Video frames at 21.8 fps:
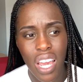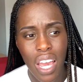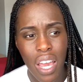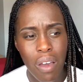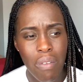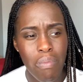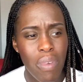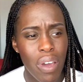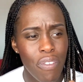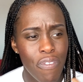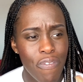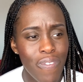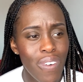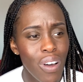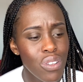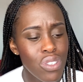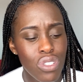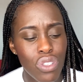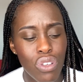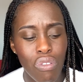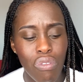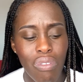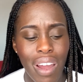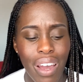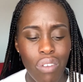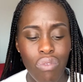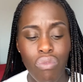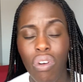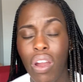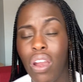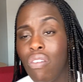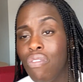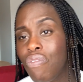and fell to the
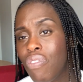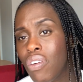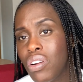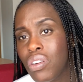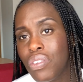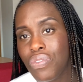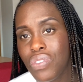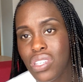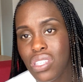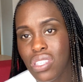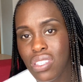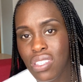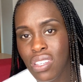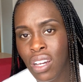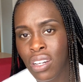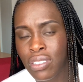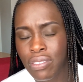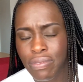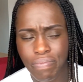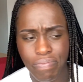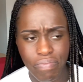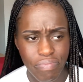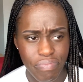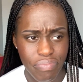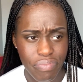ground right in front of his son.